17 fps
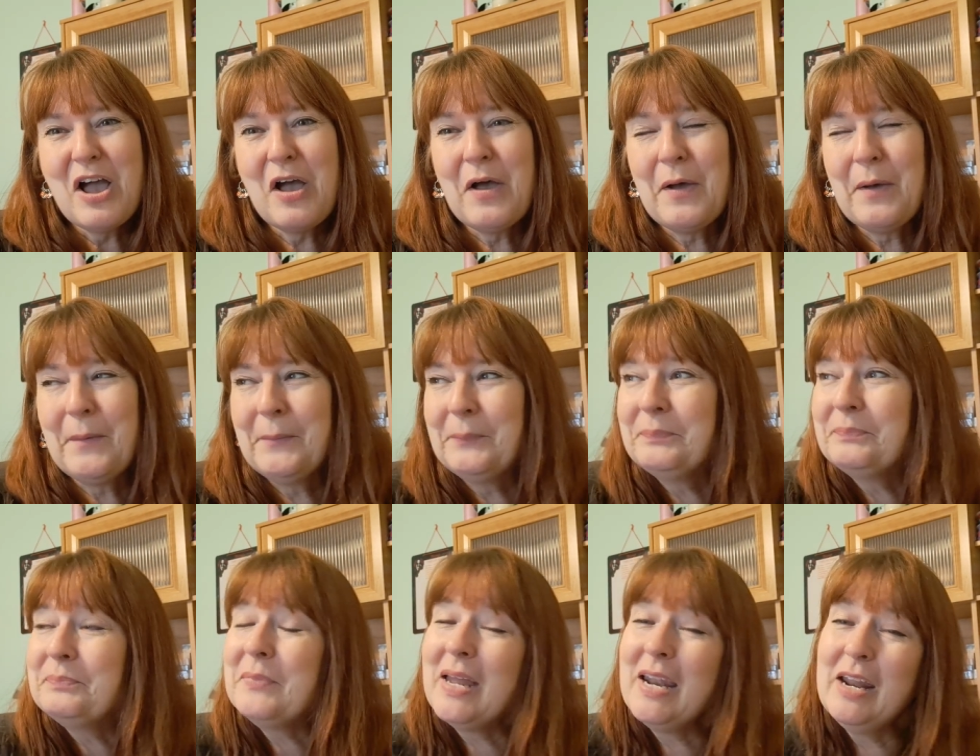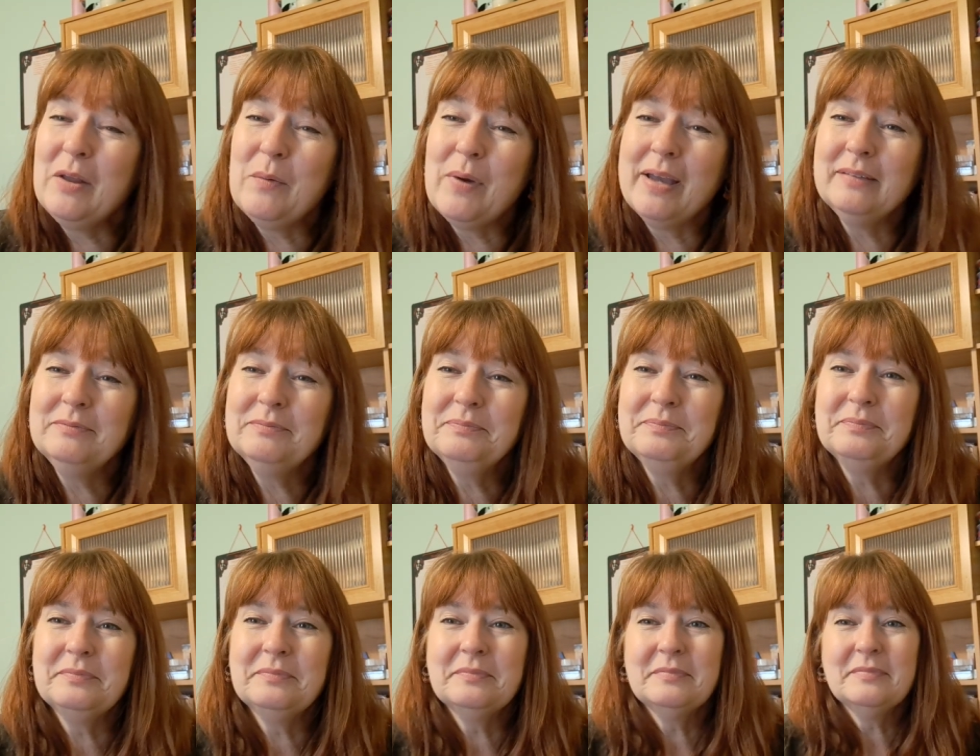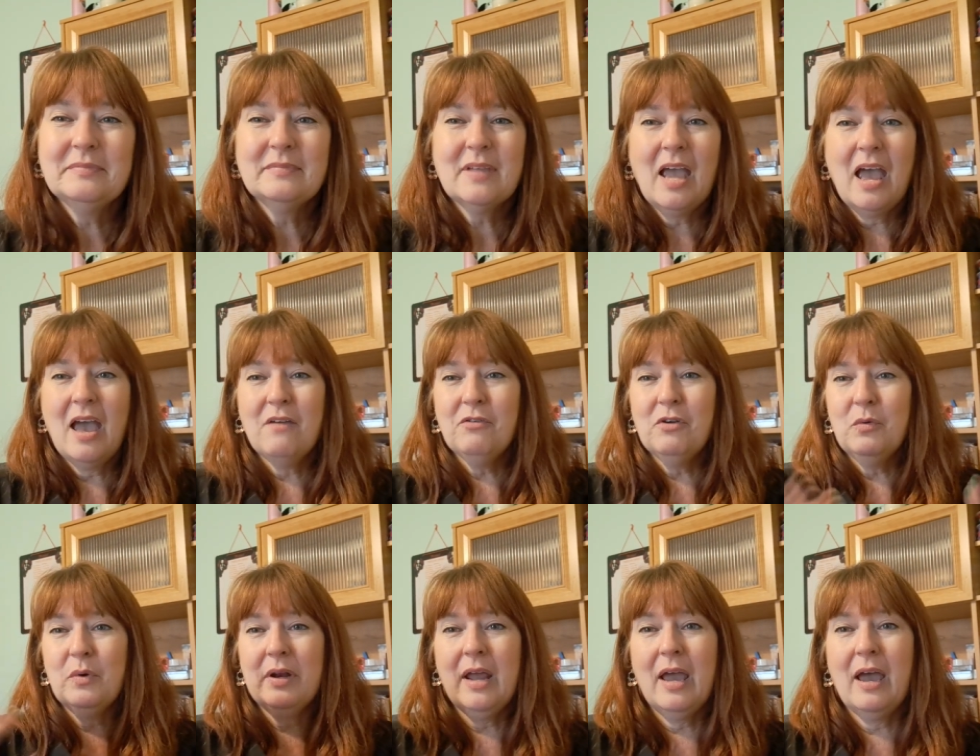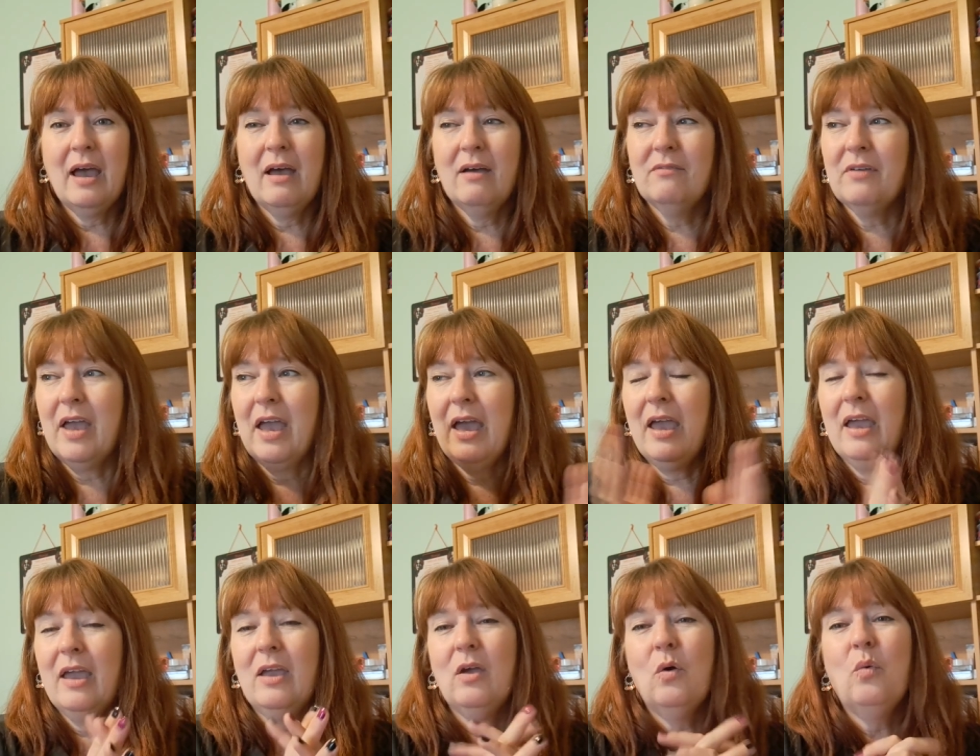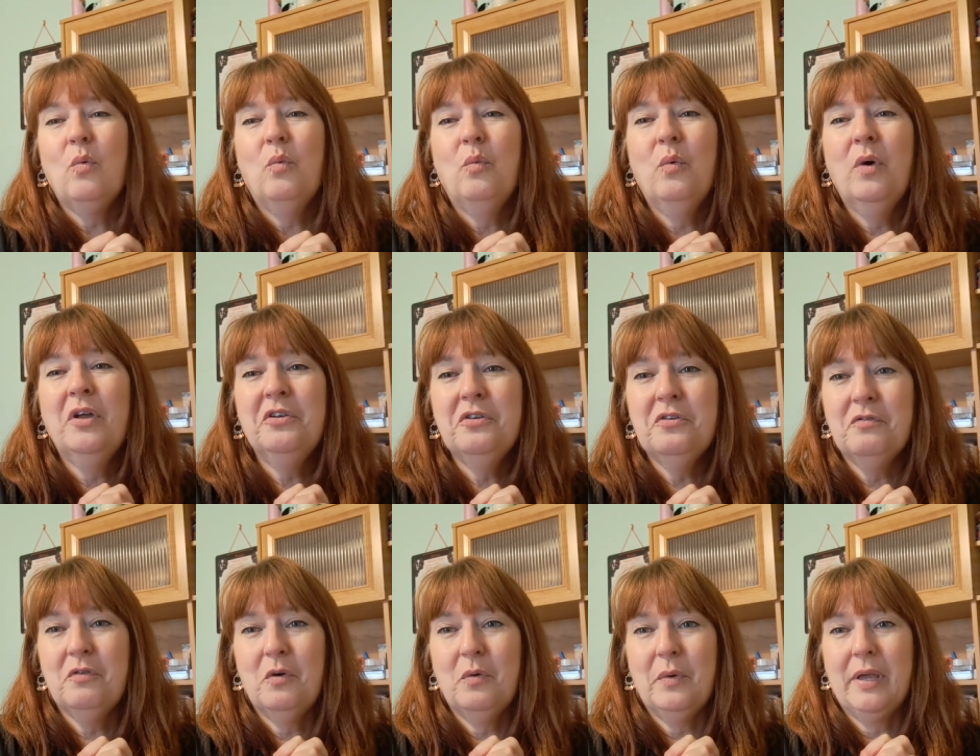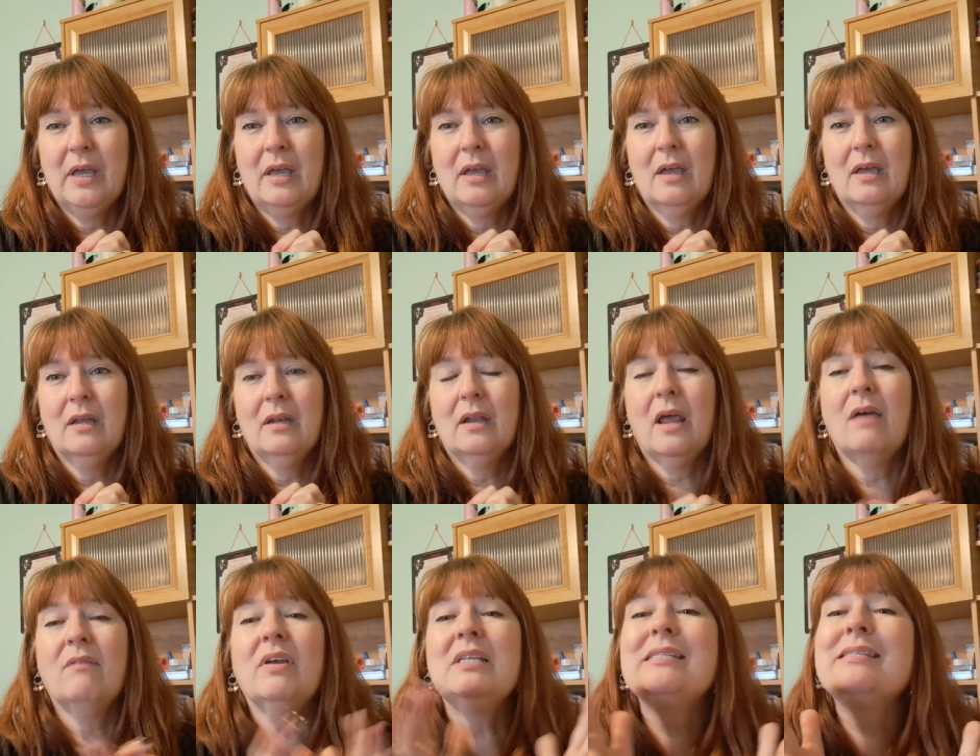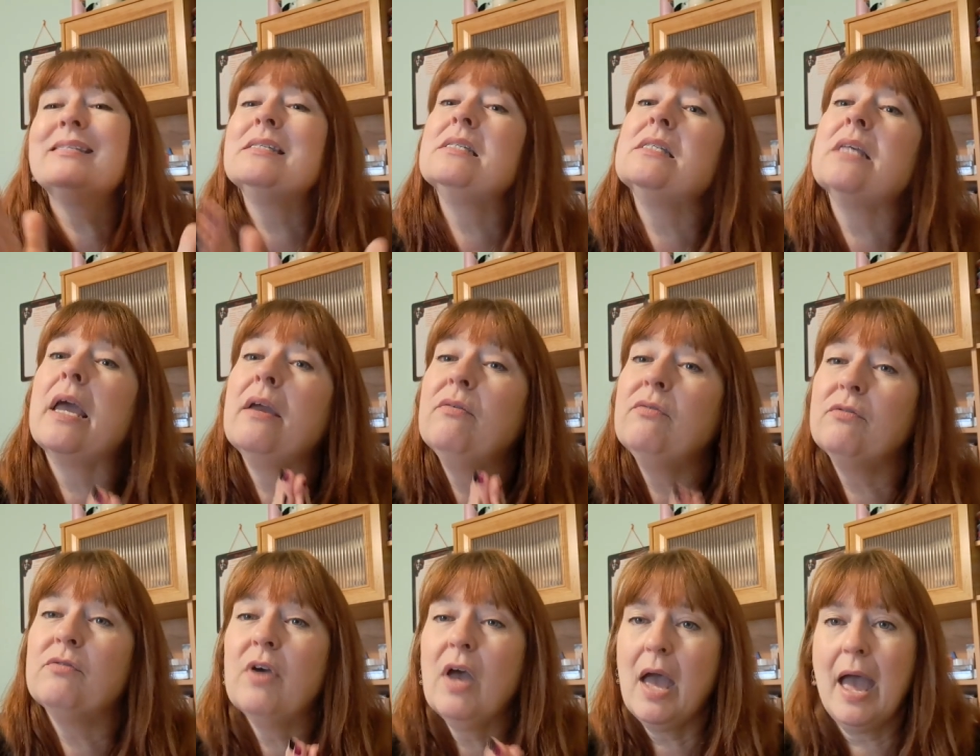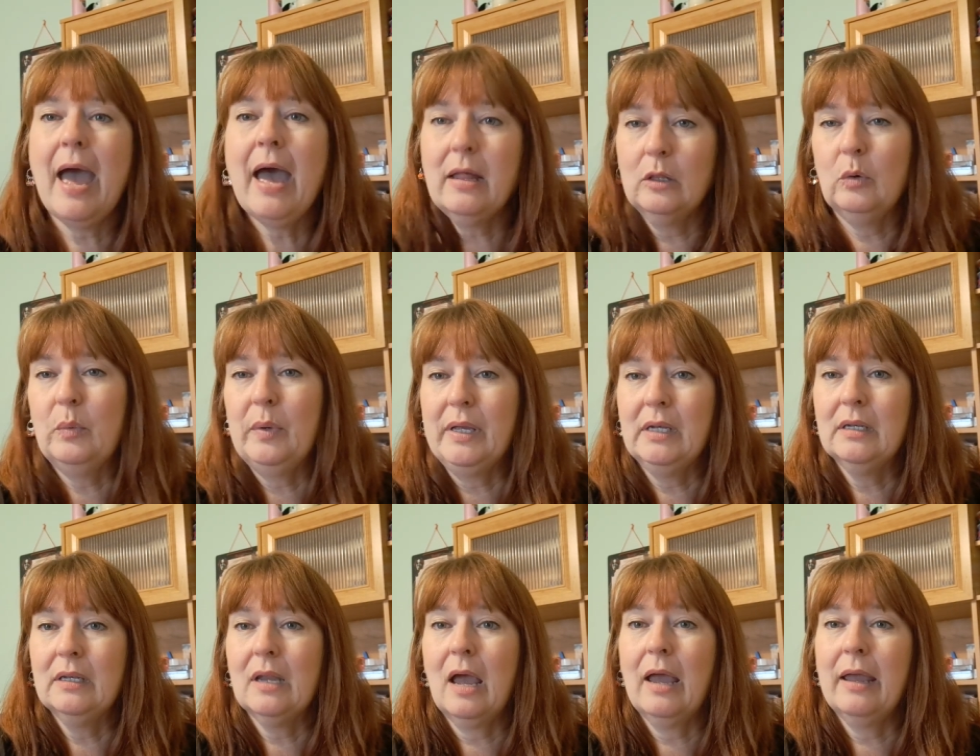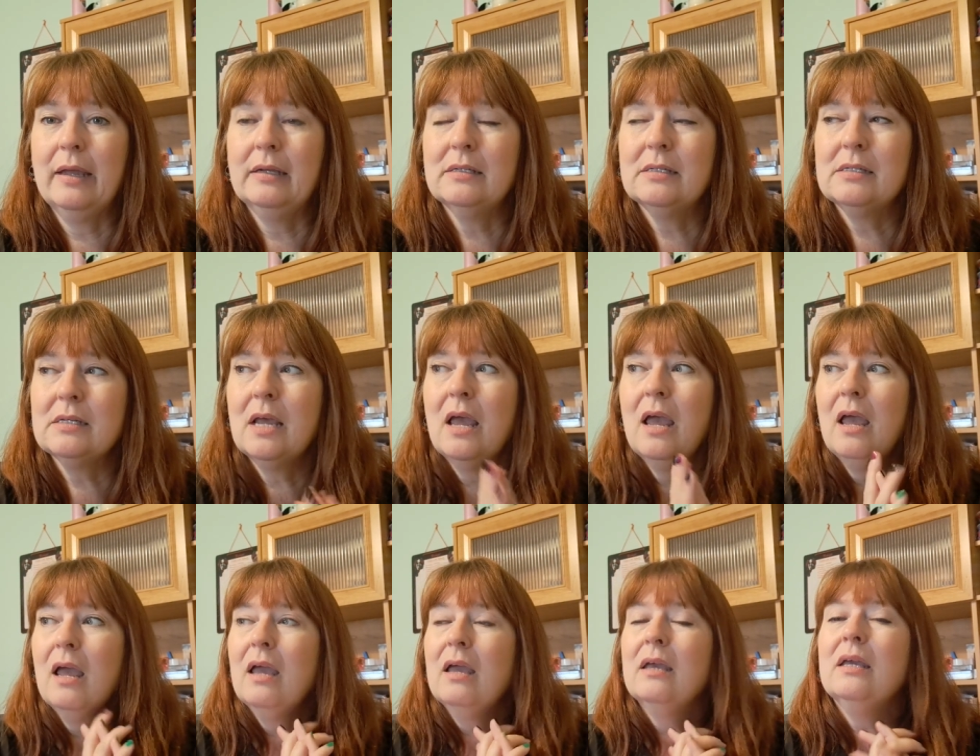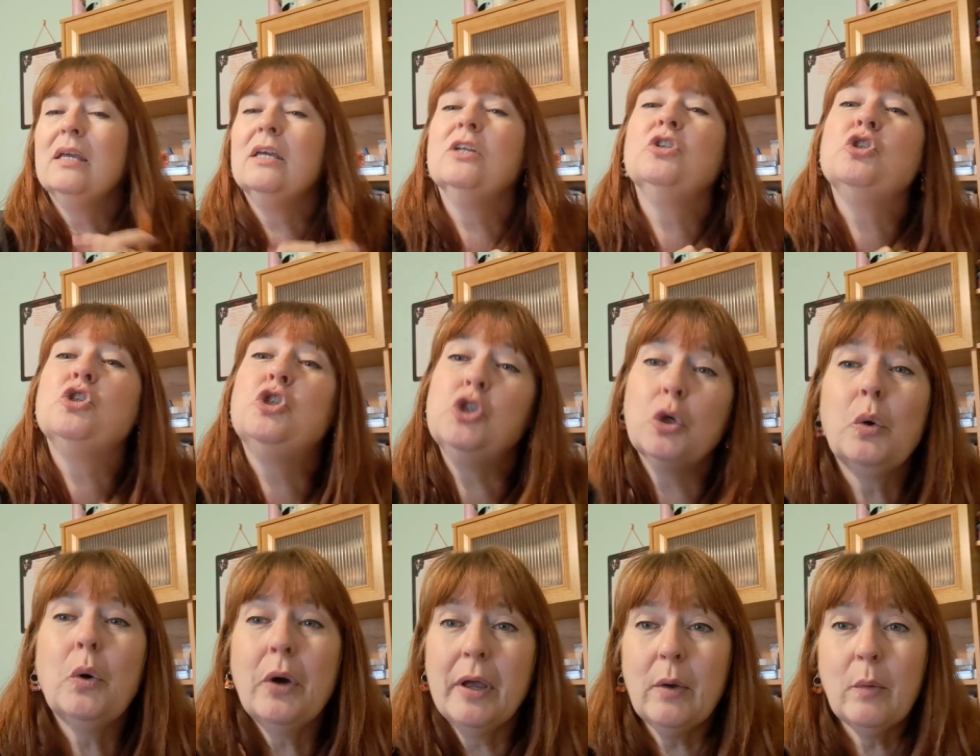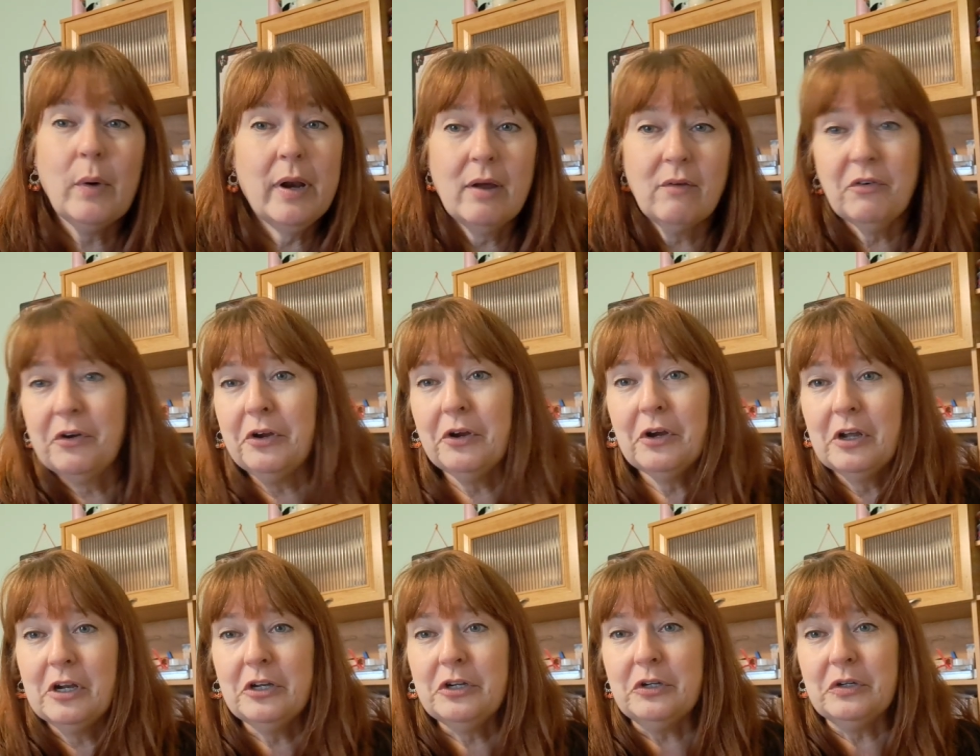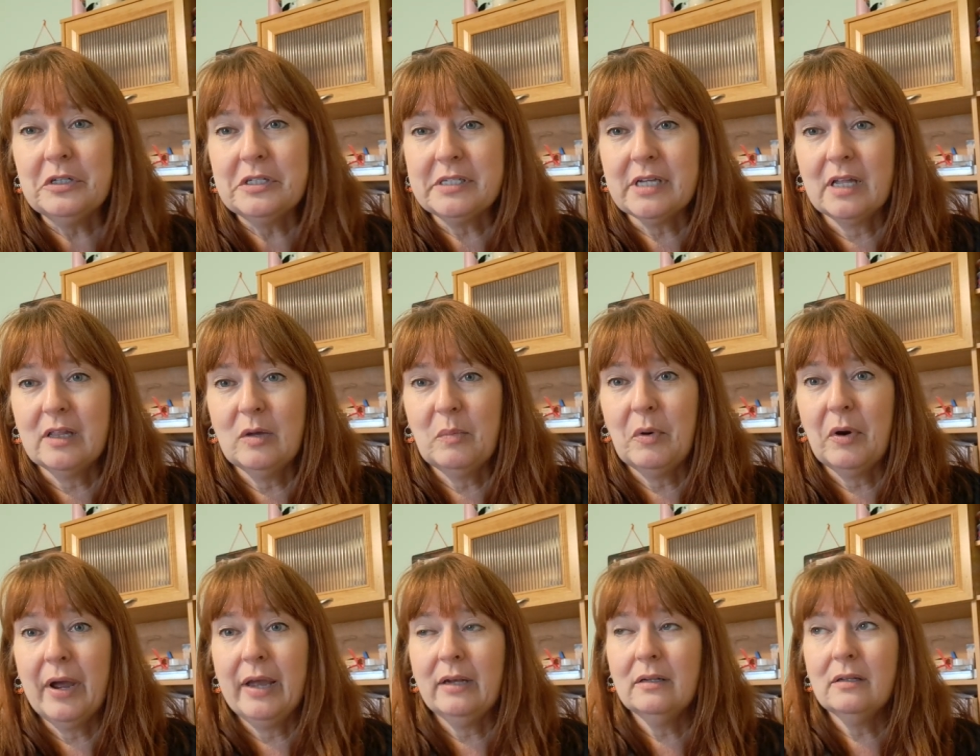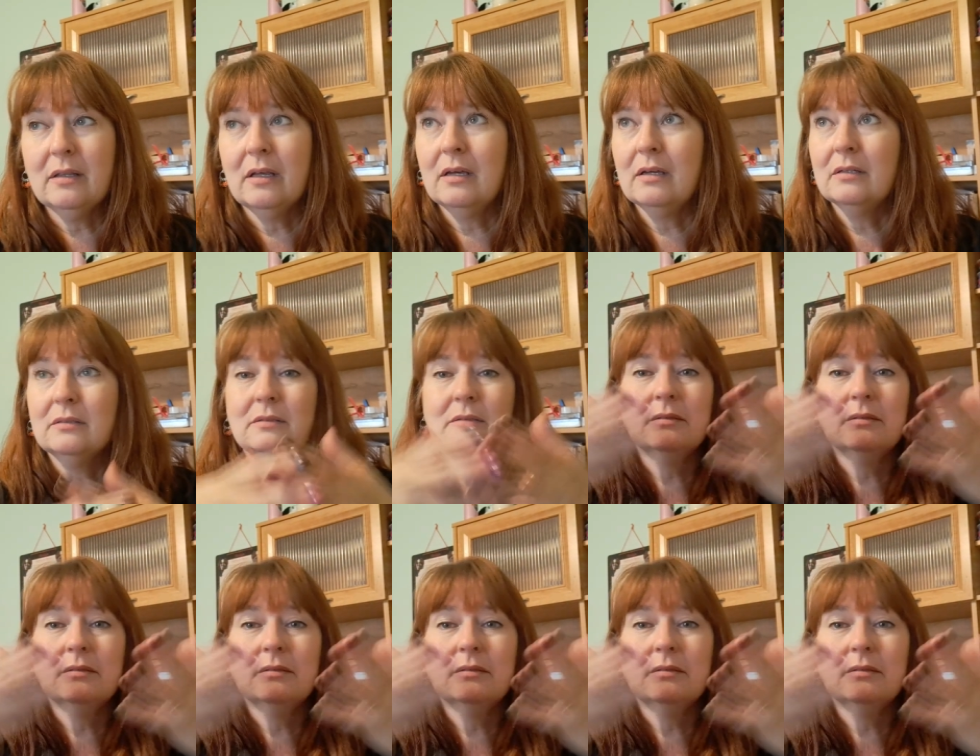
Um, but anyway, everyone have a wonderful weekend. Have a safe Halloween night. Enjoy whatever you're going to do to celebrate the